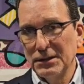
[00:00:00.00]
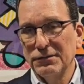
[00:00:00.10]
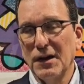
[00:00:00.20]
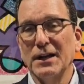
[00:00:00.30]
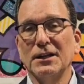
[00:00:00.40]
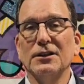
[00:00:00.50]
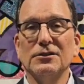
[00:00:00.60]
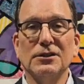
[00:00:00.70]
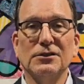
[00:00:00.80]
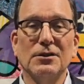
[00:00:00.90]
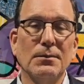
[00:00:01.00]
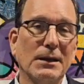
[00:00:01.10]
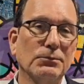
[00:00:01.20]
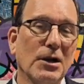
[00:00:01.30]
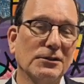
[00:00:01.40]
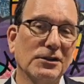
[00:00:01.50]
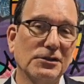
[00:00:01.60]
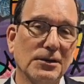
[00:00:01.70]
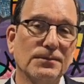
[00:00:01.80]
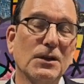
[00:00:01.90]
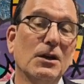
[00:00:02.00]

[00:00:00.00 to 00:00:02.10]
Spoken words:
But the fining is the main process here.